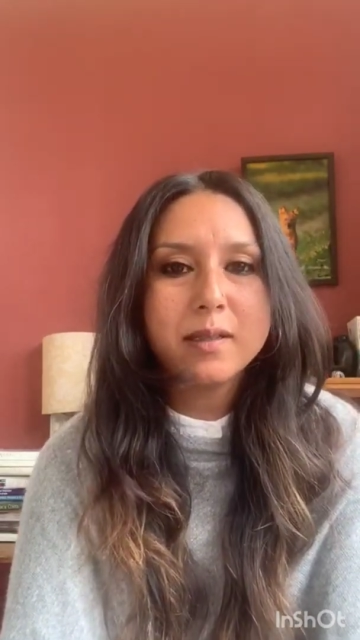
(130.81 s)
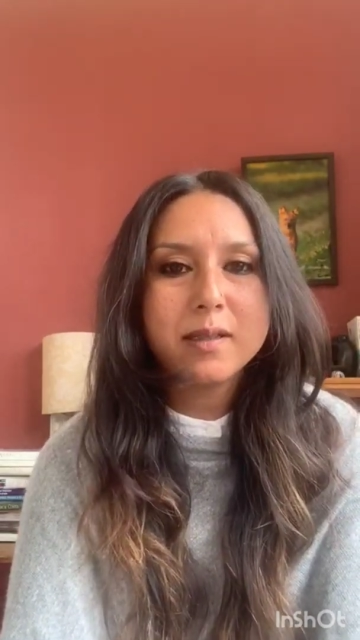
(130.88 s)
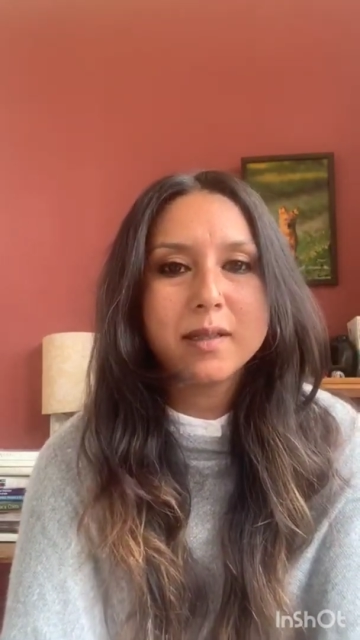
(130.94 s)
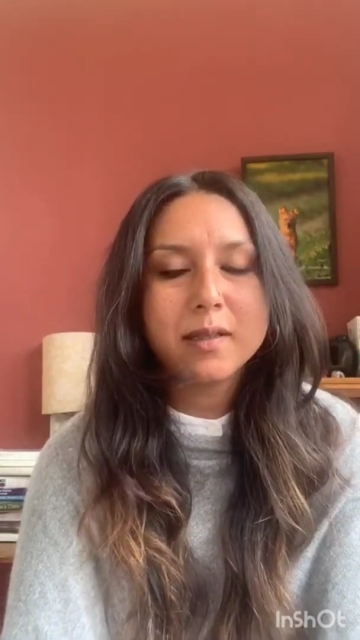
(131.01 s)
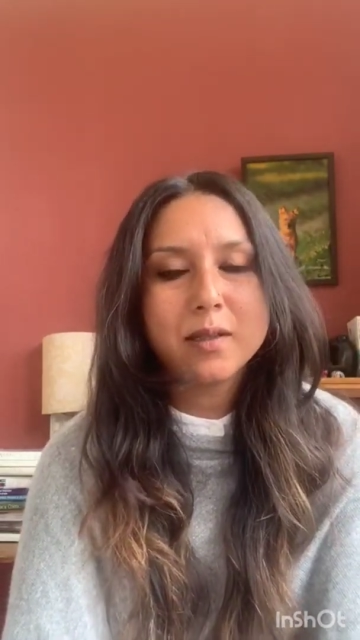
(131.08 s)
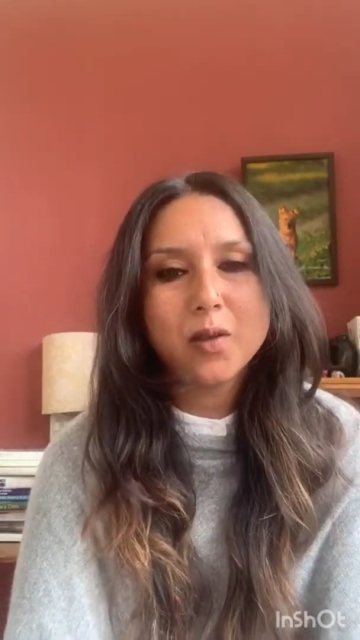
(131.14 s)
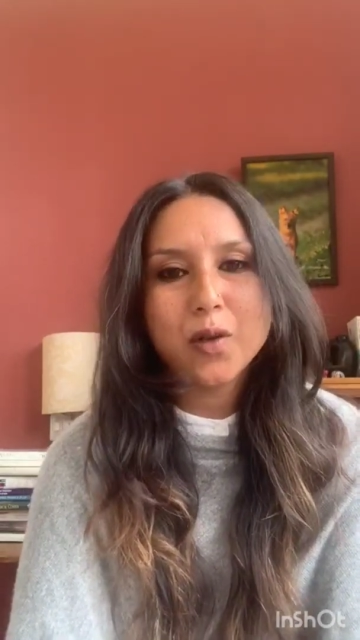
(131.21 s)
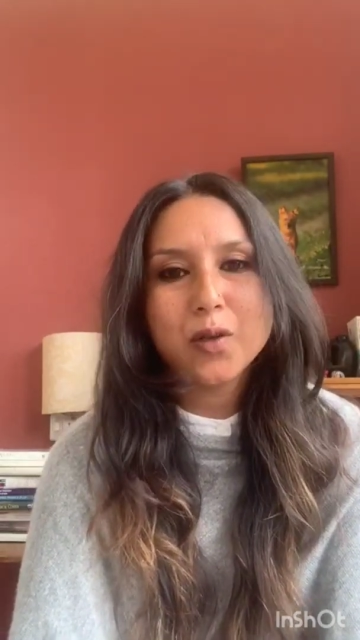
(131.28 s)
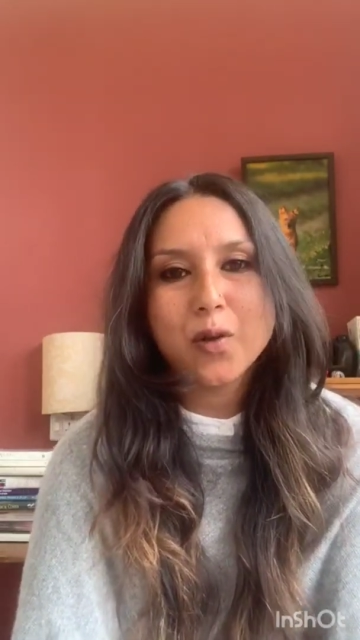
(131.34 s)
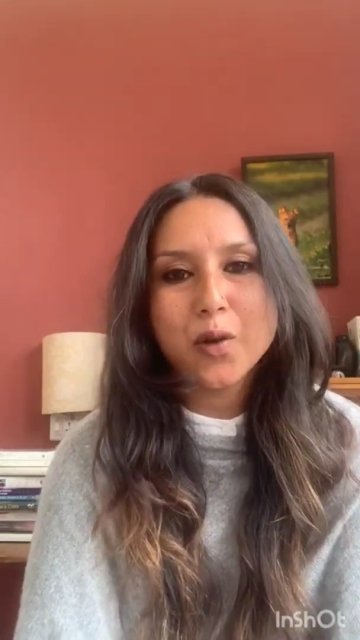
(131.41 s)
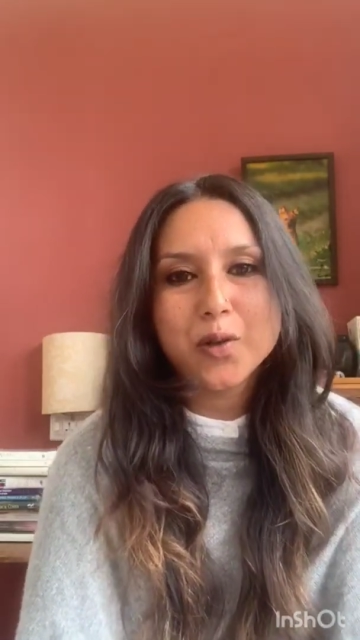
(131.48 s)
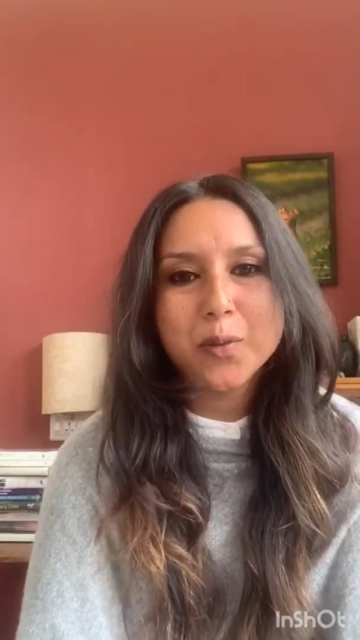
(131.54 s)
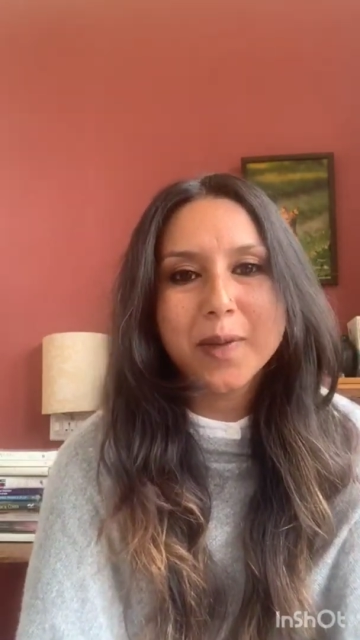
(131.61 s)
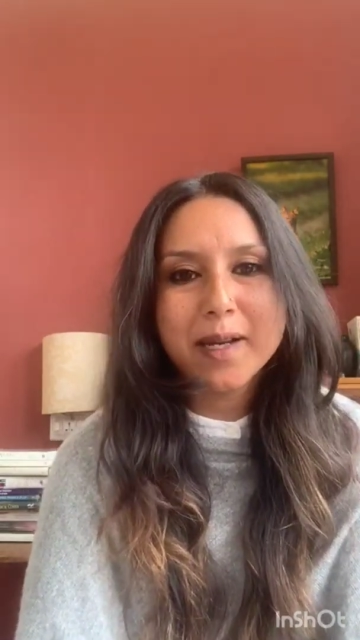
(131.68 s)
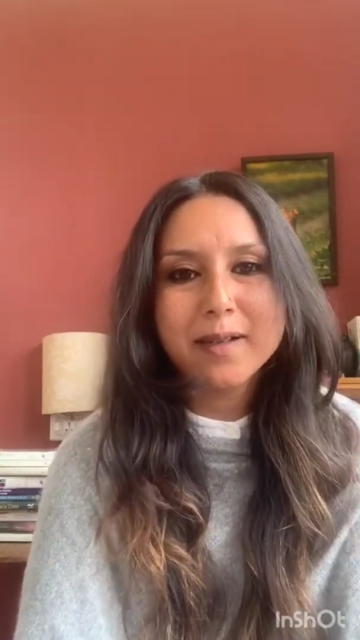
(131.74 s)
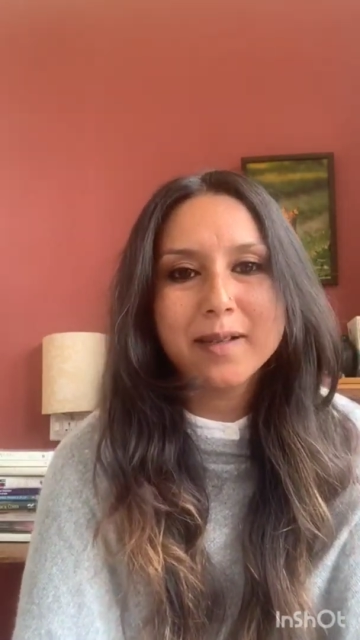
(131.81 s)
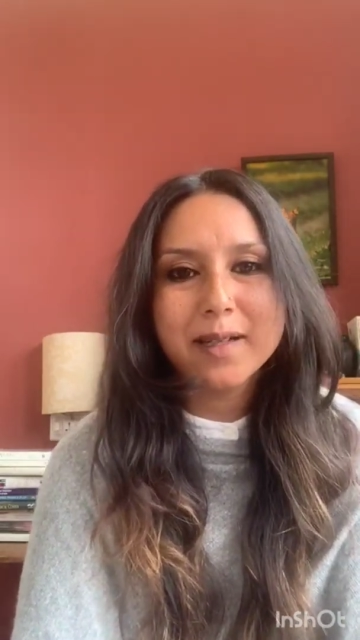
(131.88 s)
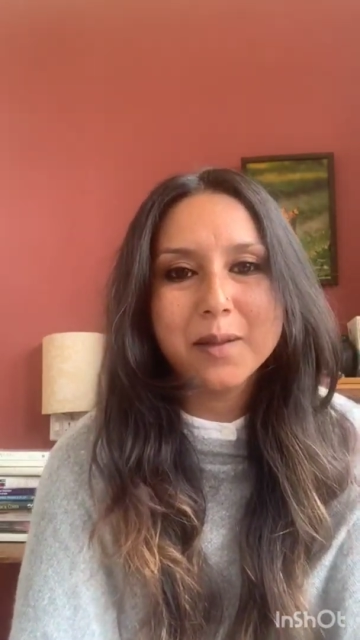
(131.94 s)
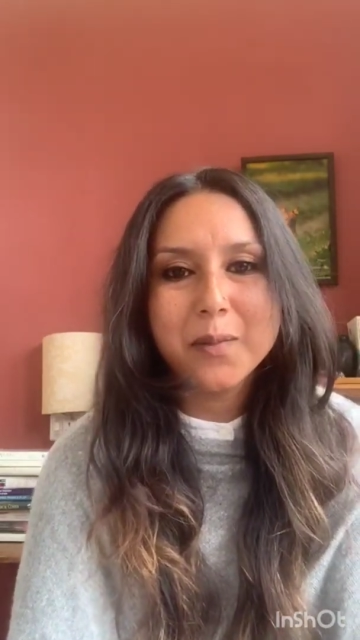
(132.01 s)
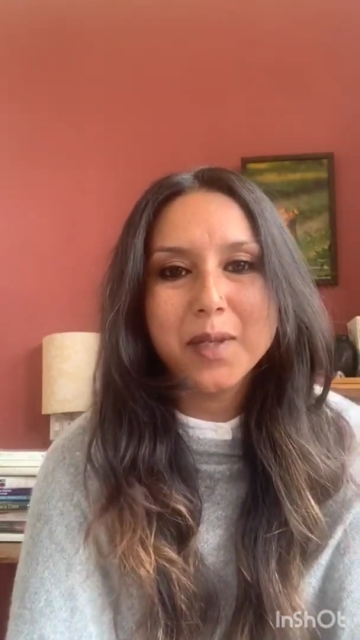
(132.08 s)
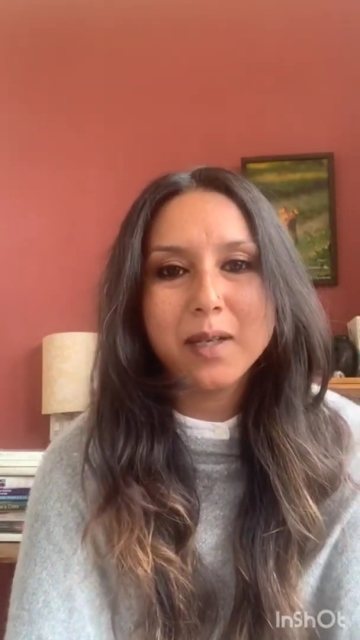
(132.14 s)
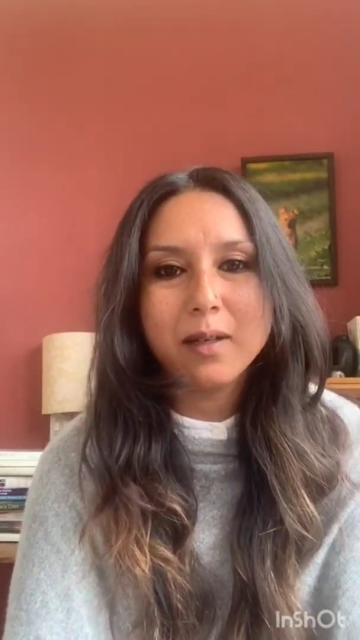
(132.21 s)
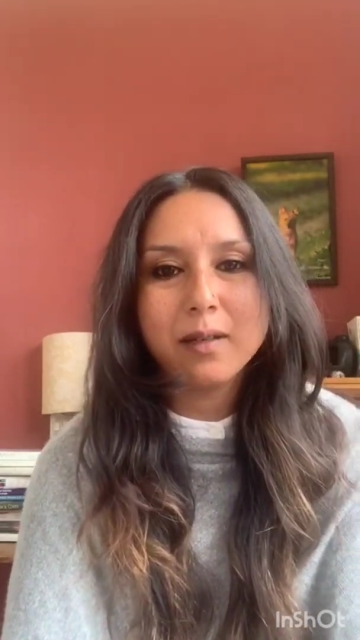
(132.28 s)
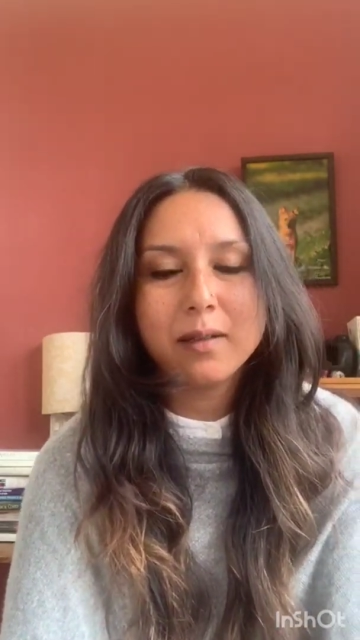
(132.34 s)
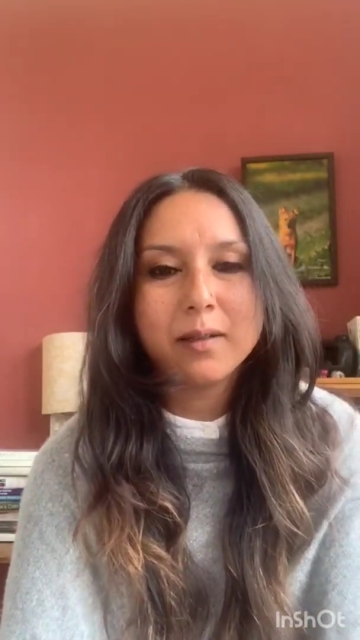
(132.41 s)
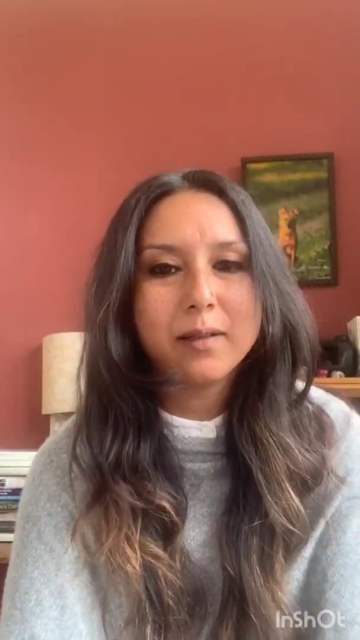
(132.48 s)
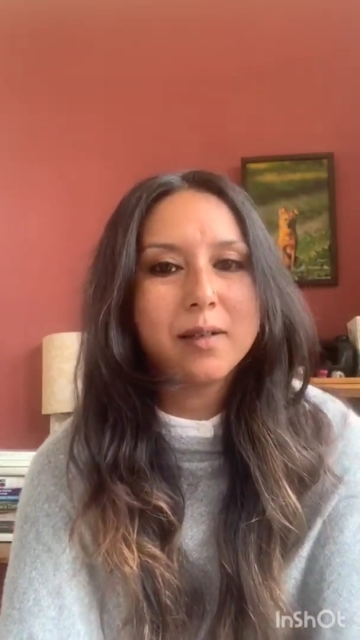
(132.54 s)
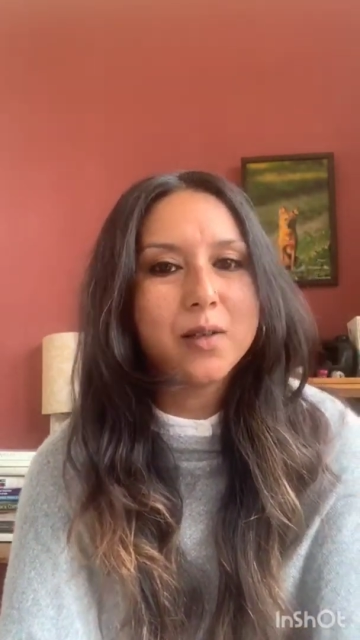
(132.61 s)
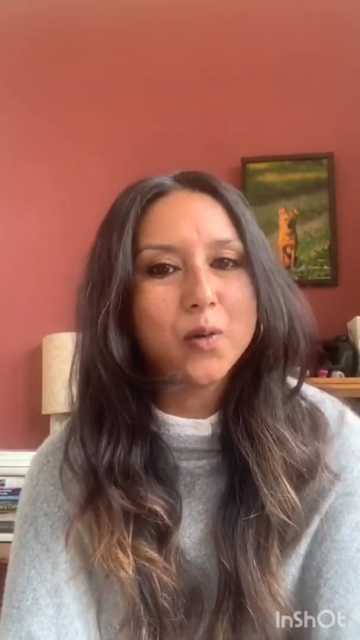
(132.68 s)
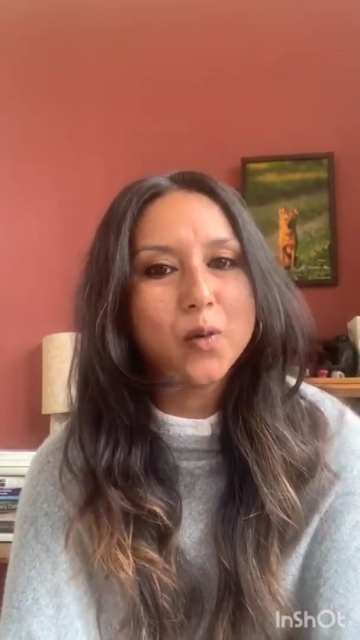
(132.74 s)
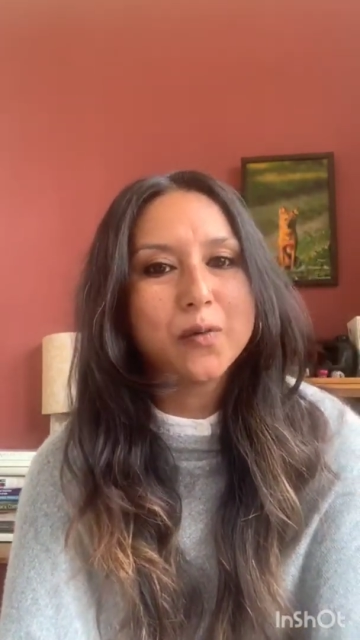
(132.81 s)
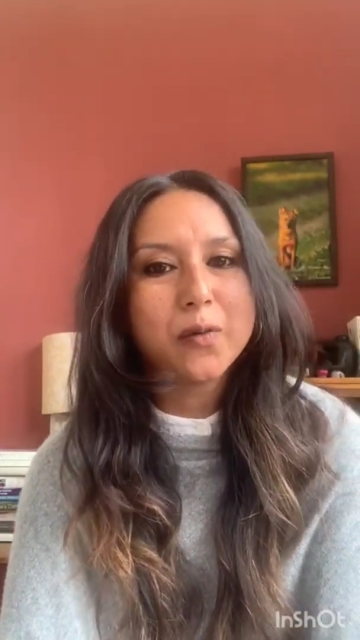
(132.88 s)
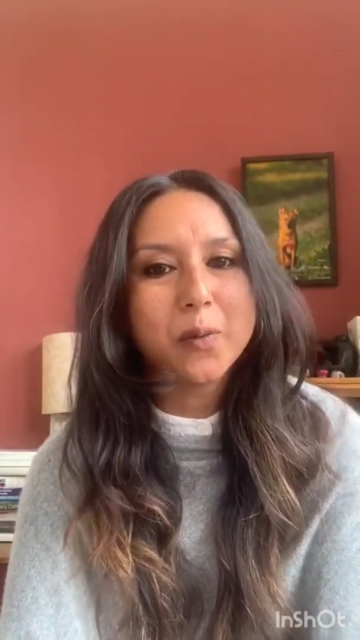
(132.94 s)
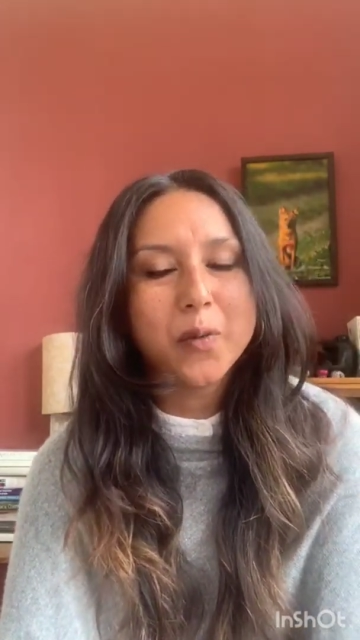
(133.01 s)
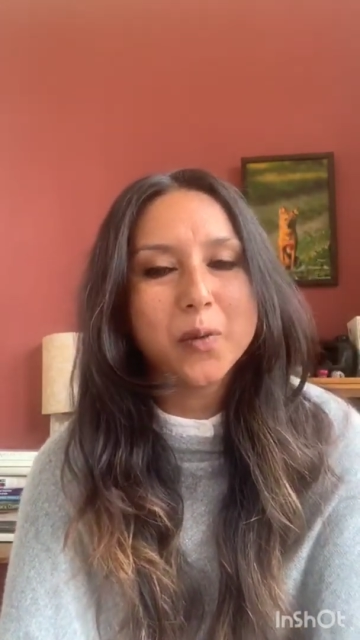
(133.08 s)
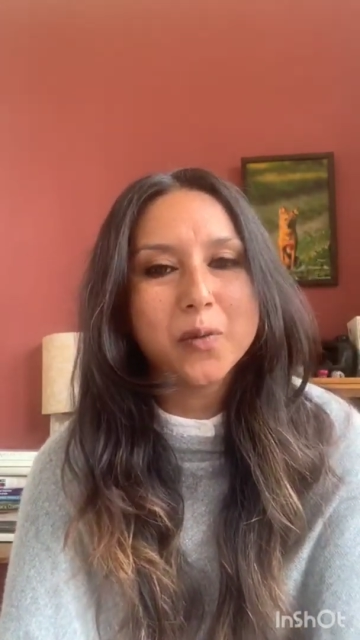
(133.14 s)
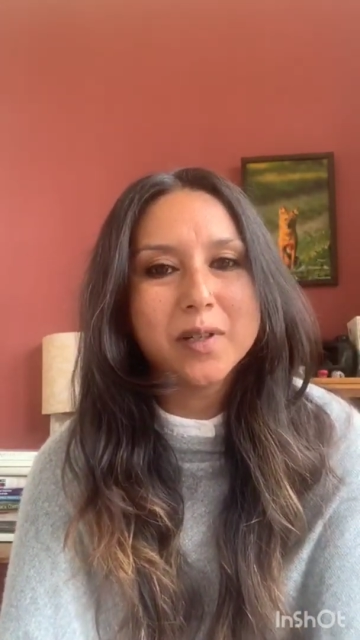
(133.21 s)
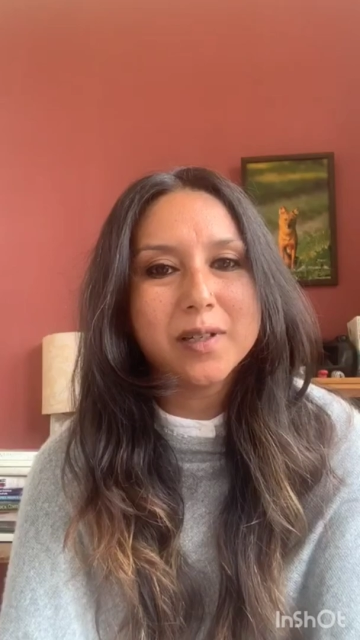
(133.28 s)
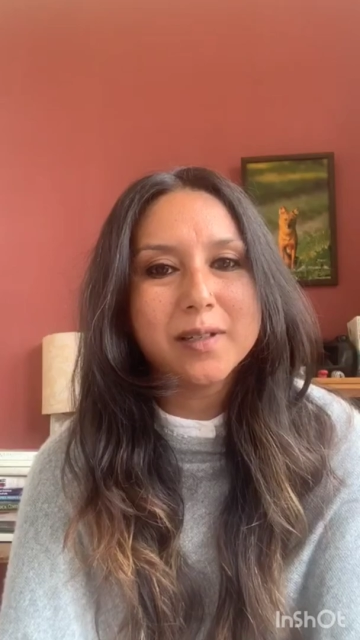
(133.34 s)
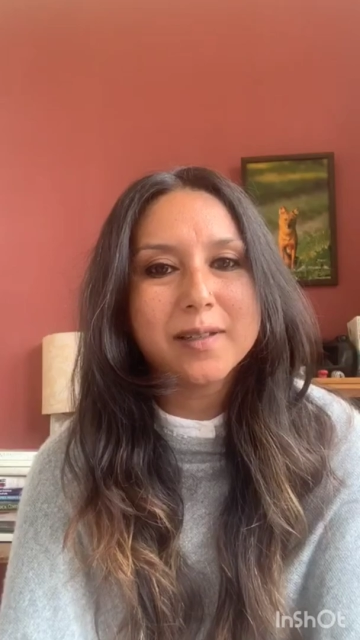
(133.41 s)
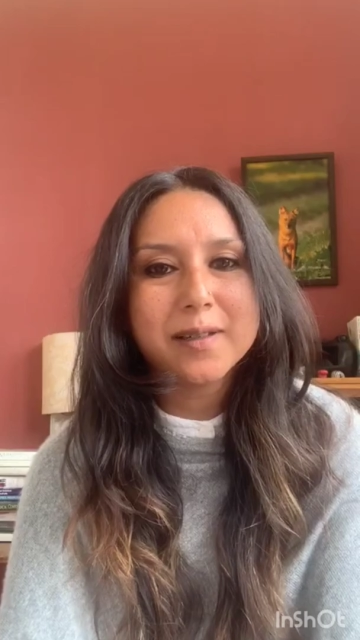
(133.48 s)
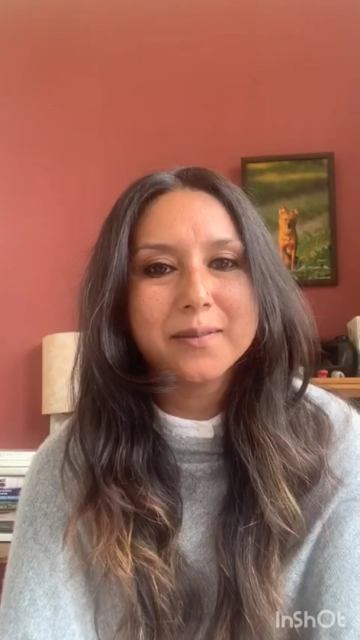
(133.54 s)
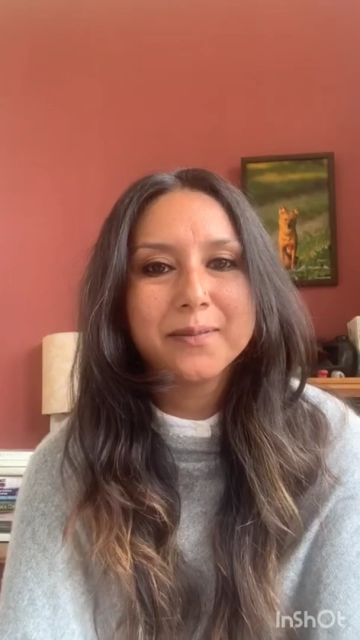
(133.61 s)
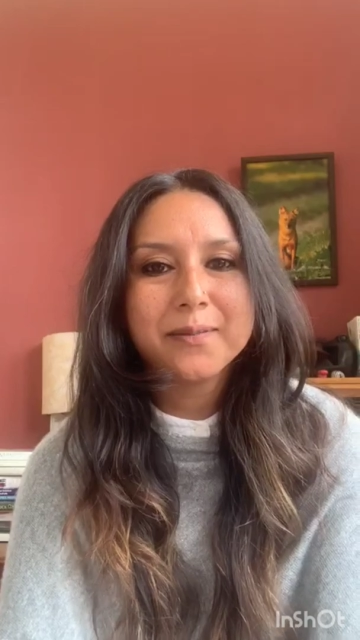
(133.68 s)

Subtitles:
does not automatically mean a no from the world.